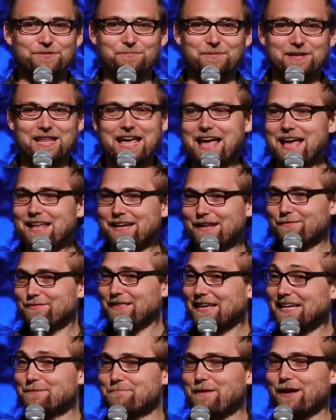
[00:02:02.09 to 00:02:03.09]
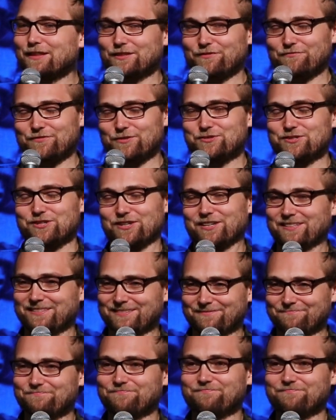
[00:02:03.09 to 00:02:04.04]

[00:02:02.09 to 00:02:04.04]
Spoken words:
to plan think about the future.